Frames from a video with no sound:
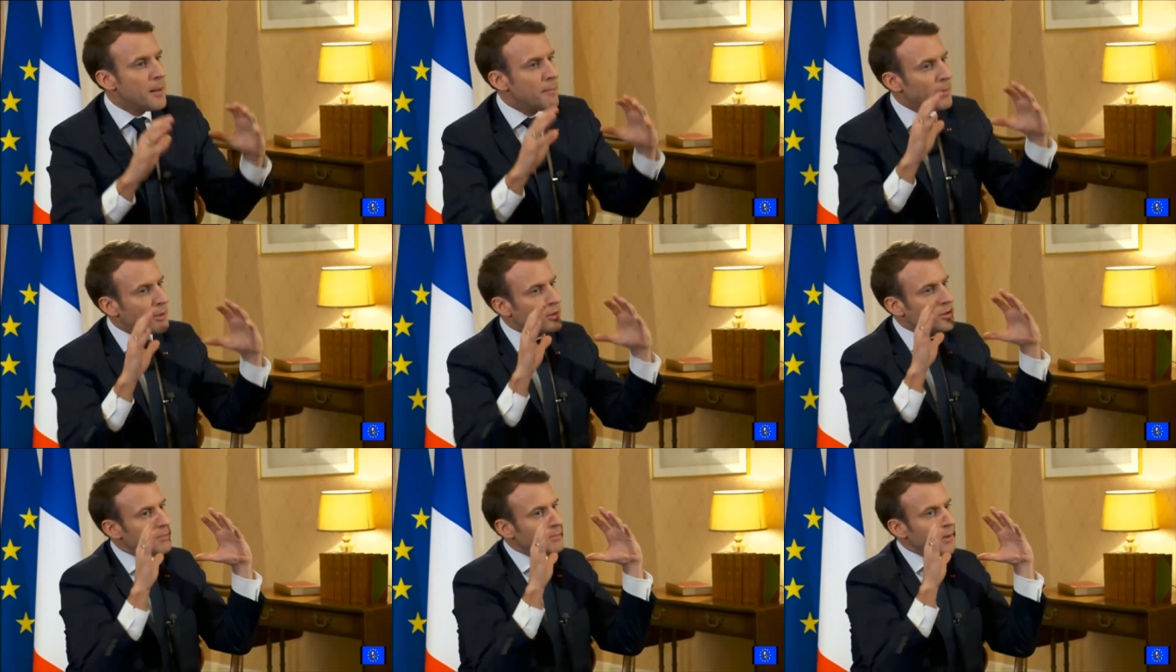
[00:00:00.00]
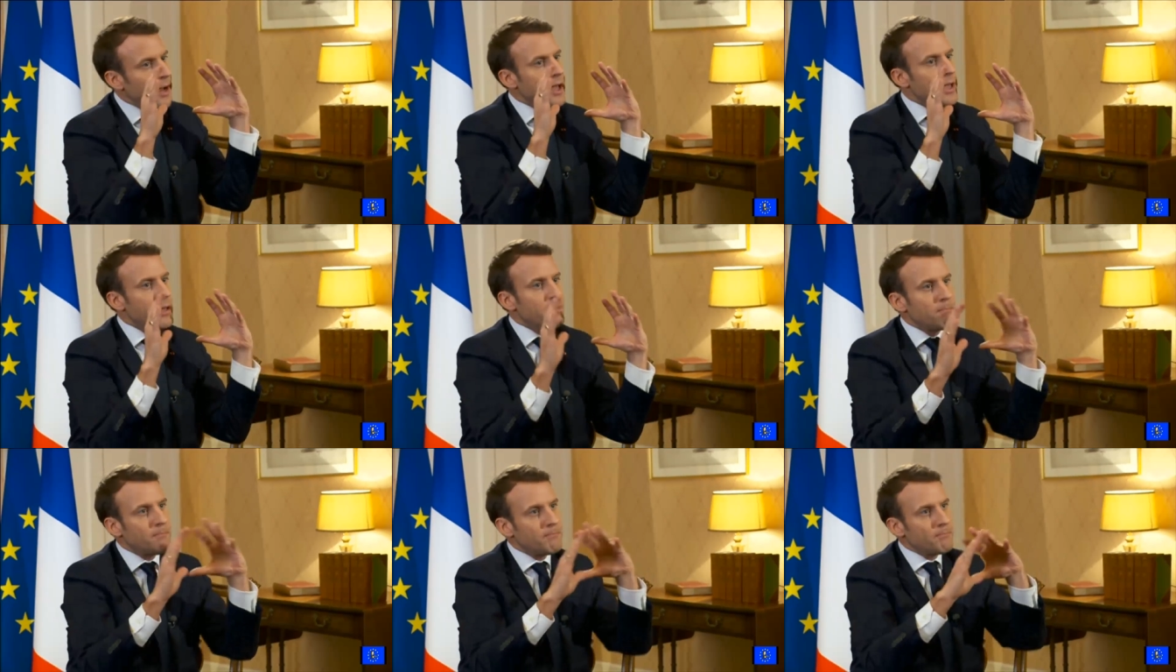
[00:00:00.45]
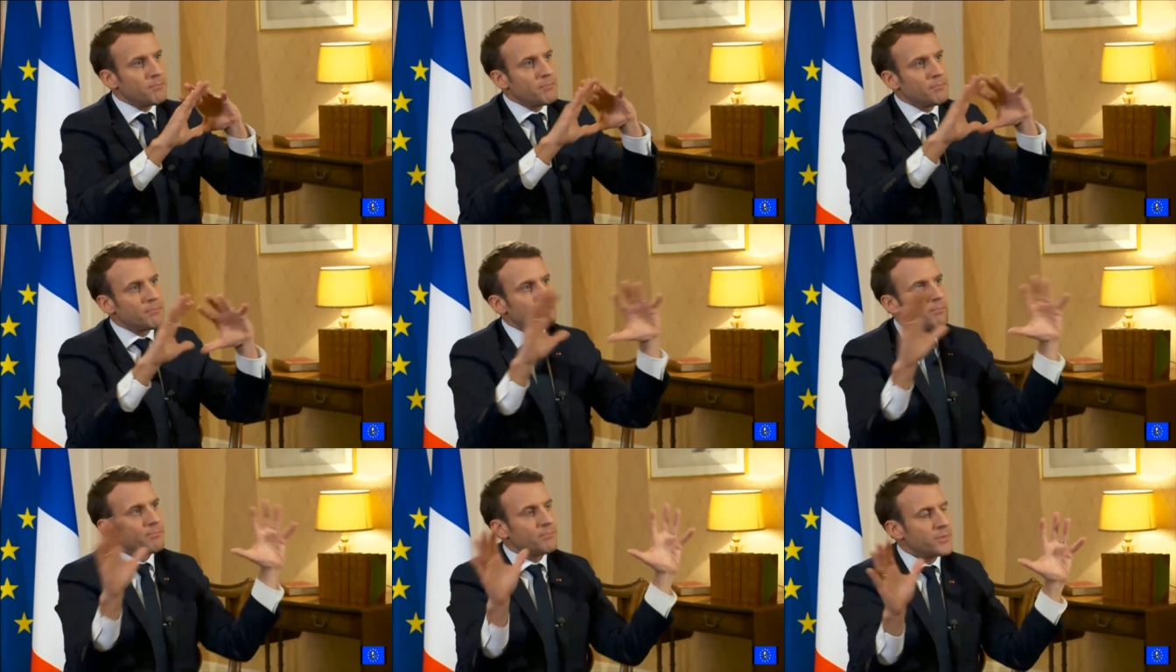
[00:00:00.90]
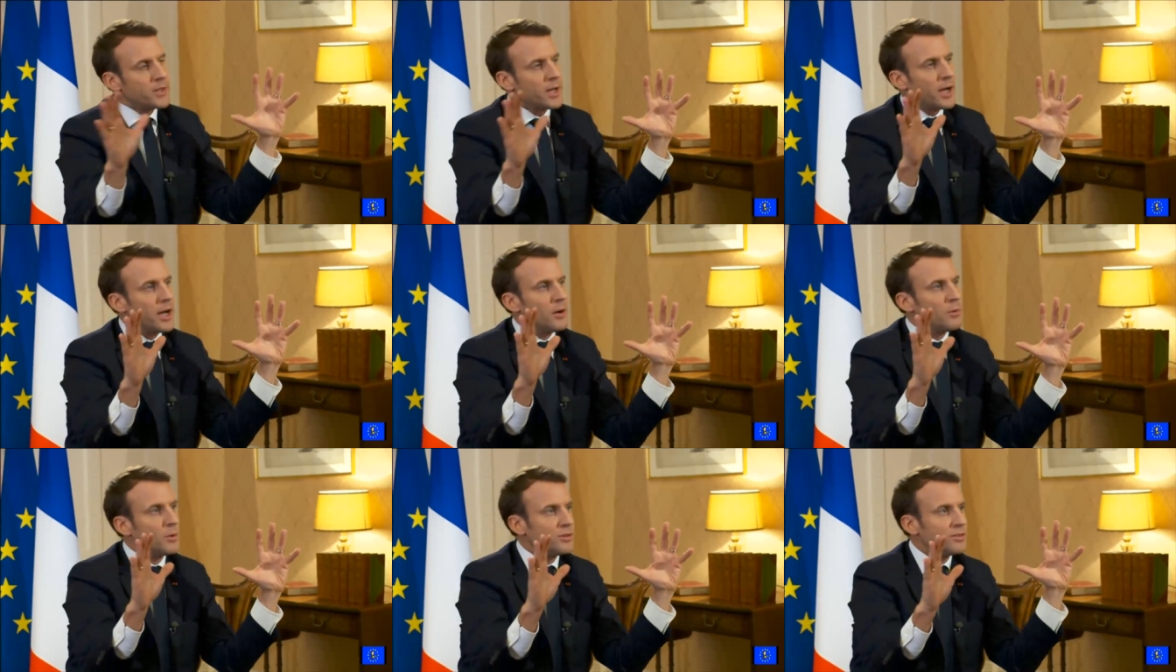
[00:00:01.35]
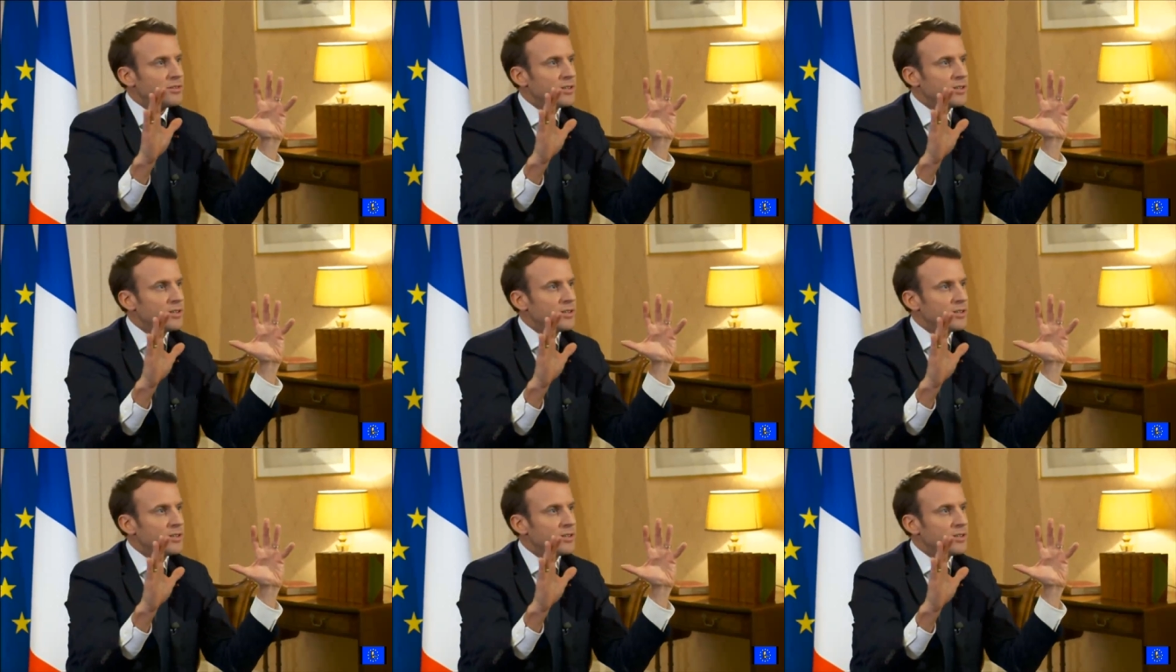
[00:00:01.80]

But my, I would